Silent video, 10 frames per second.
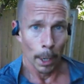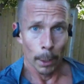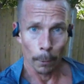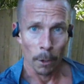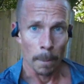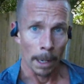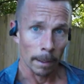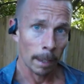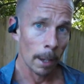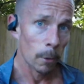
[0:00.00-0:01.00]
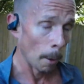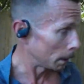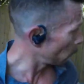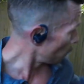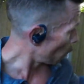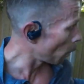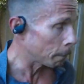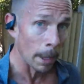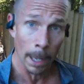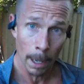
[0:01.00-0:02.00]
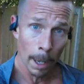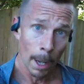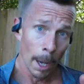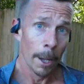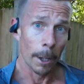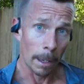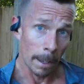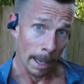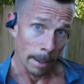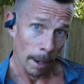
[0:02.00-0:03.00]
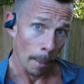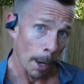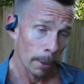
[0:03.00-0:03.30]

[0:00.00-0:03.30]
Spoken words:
not 2 minutes. So I'm going to do more of the 30 seconds up.